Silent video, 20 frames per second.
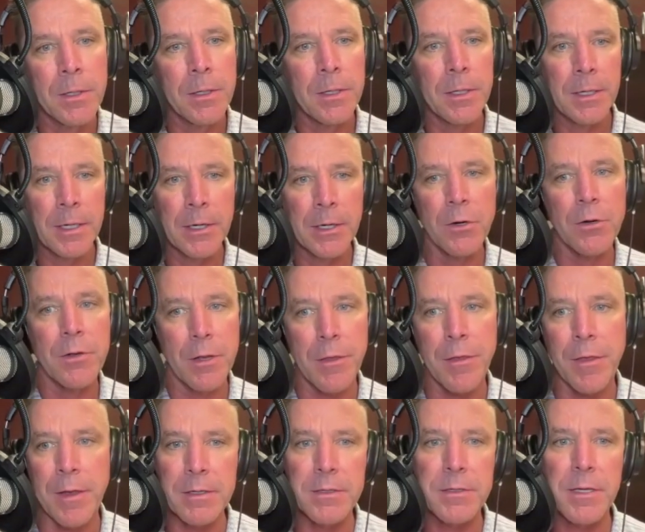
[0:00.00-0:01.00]
Here are the
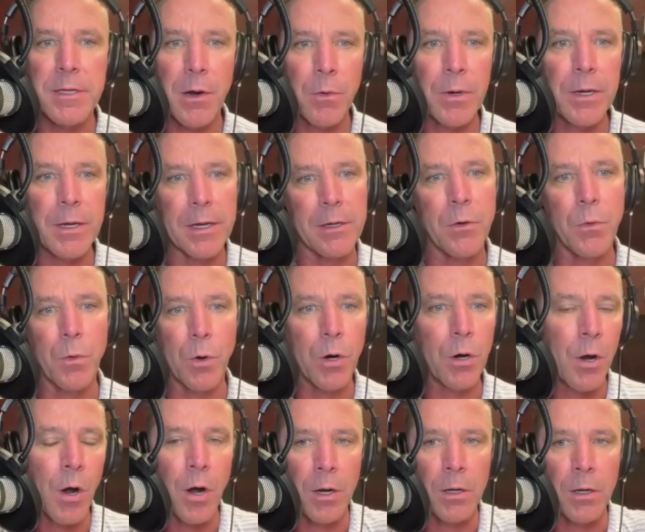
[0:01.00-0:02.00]
things that we need to work
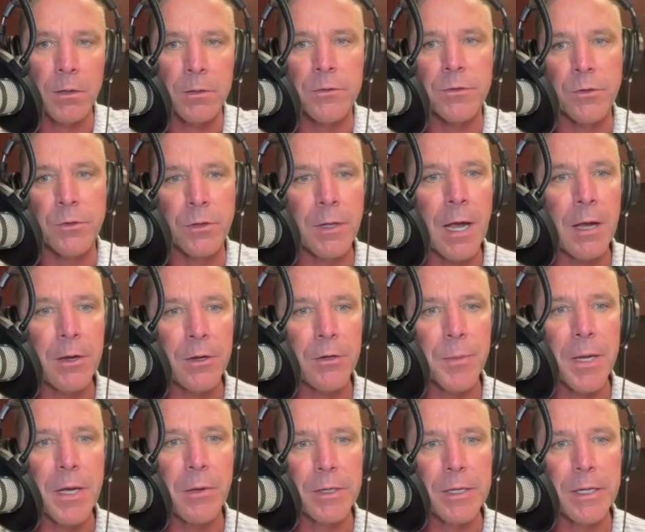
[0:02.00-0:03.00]
on to allow you to be
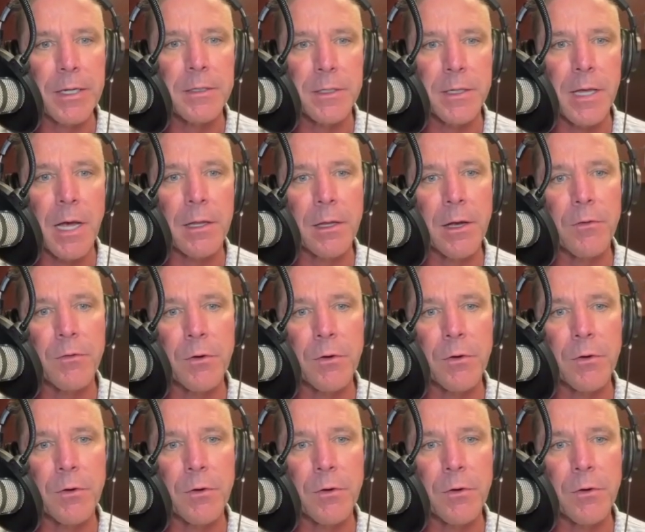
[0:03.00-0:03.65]
able to get to that level.